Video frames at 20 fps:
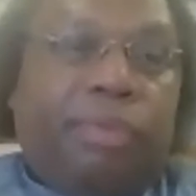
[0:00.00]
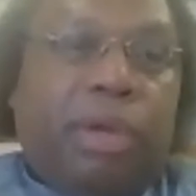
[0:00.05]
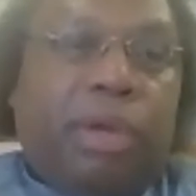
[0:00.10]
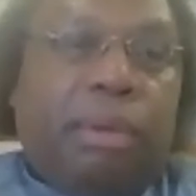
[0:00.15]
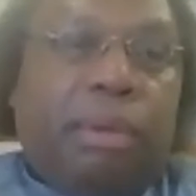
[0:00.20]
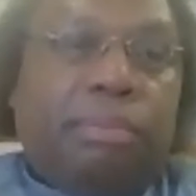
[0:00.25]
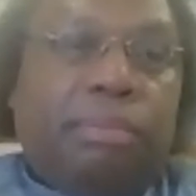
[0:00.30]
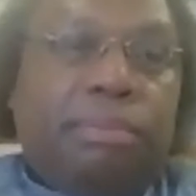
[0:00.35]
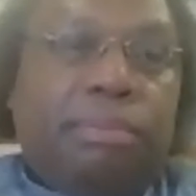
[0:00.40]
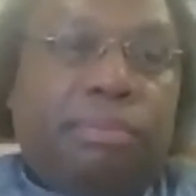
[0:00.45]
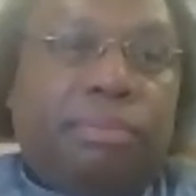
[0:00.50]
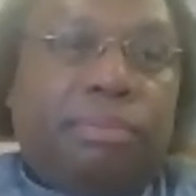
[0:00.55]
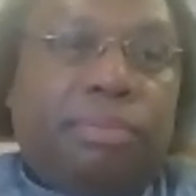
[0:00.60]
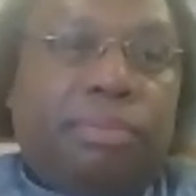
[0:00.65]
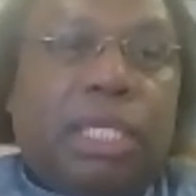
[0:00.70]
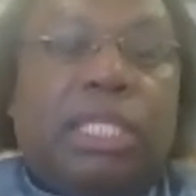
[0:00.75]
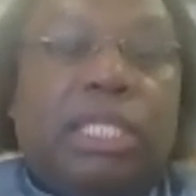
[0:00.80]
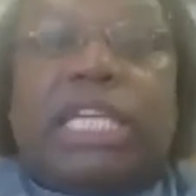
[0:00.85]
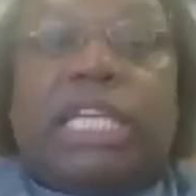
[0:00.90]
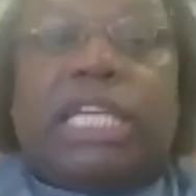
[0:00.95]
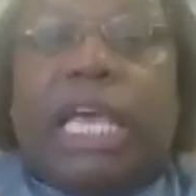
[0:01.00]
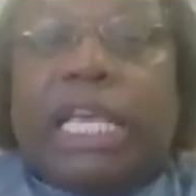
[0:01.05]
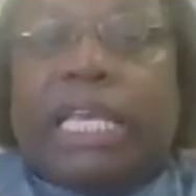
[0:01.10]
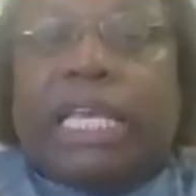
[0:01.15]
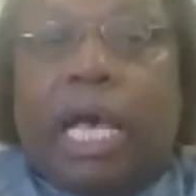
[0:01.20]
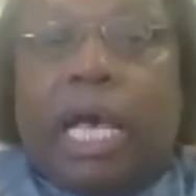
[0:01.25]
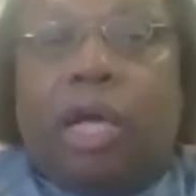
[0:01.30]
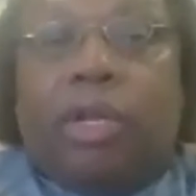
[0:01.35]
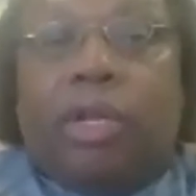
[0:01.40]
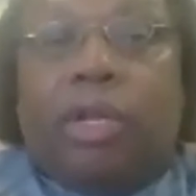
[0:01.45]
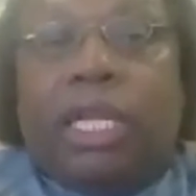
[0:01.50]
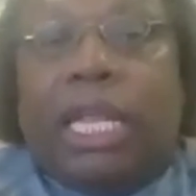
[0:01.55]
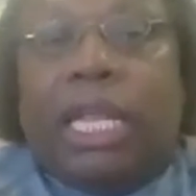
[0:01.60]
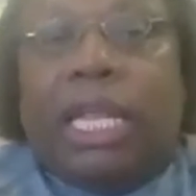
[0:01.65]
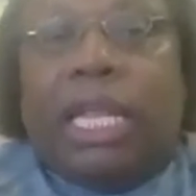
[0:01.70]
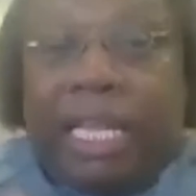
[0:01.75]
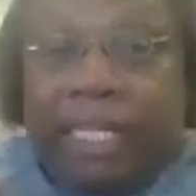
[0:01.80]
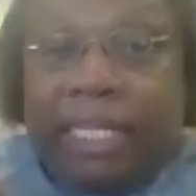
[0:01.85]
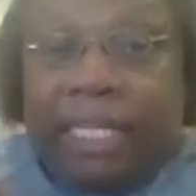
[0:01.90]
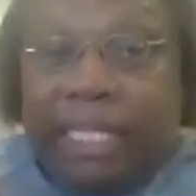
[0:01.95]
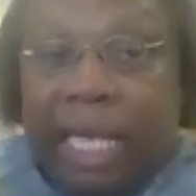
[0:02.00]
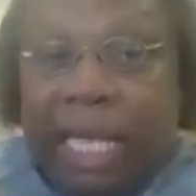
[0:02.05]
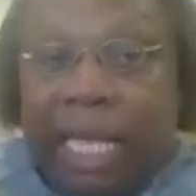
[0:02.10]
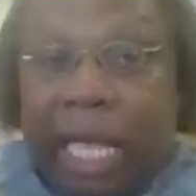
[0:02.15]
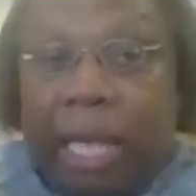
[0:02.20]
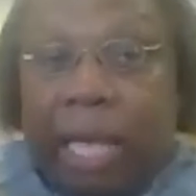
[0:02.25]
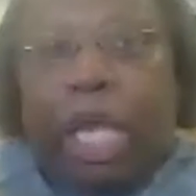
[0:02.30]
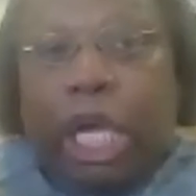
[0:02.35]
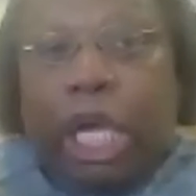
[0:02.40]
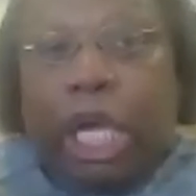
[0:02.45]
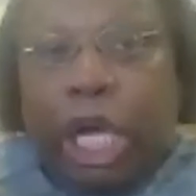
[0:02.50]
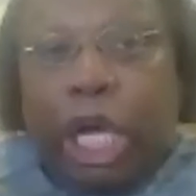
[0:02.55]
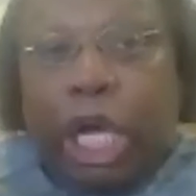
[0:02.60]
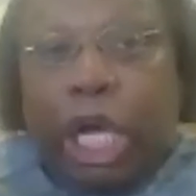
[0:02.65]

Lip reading: from Tate County, at that time,